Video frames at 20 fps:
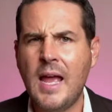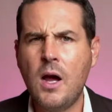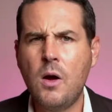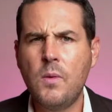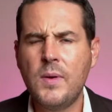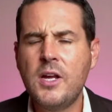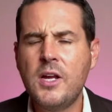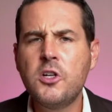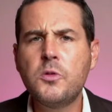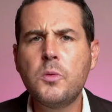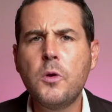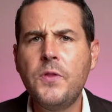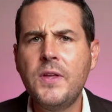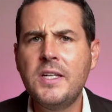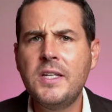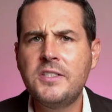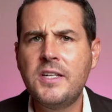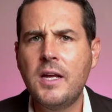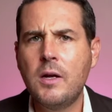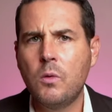Now, here's where
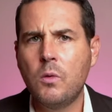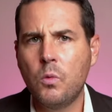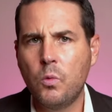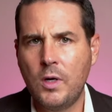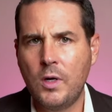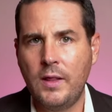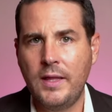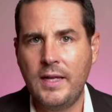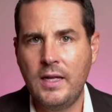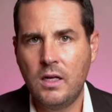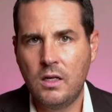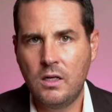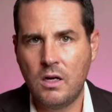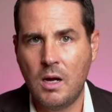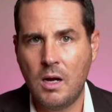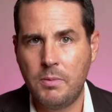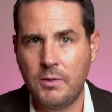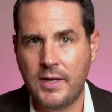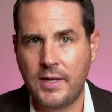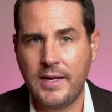things get really
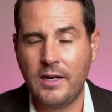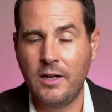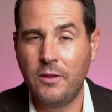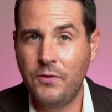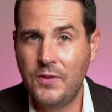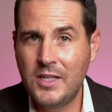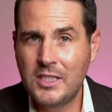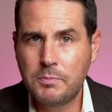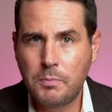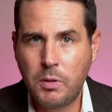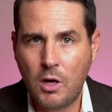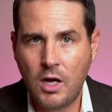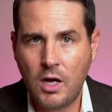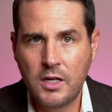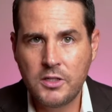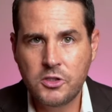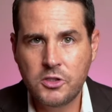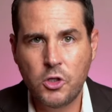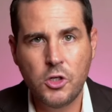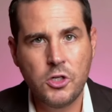complicated. This
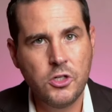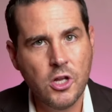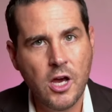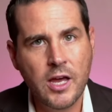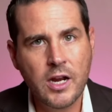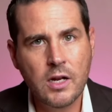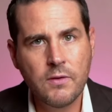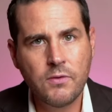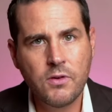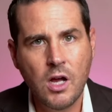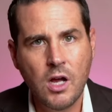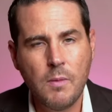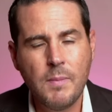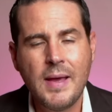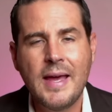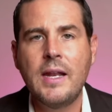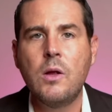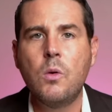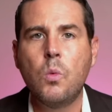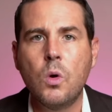pause could not have come
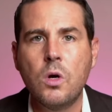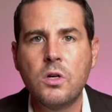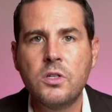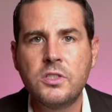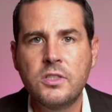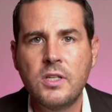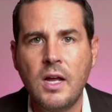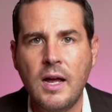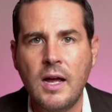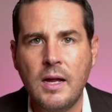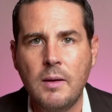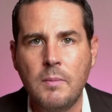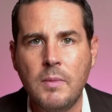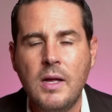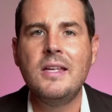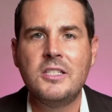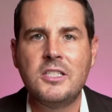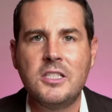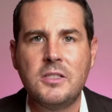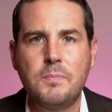at a worse time,
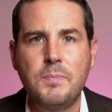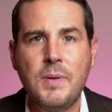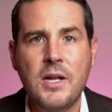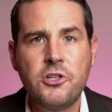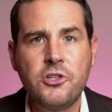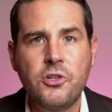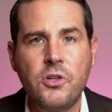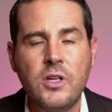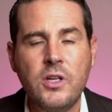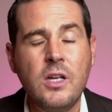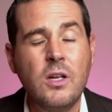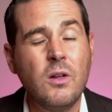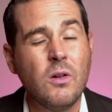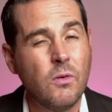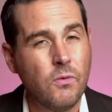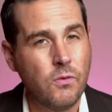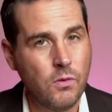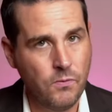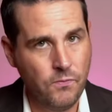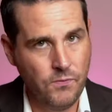especially
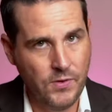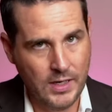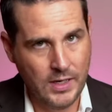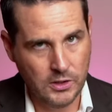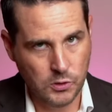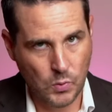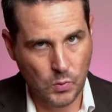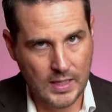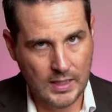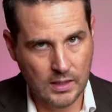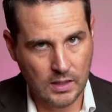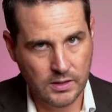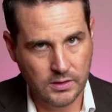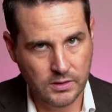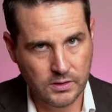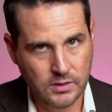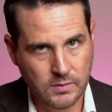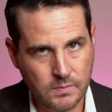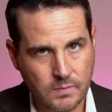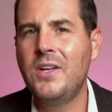for
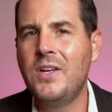Venezuelans.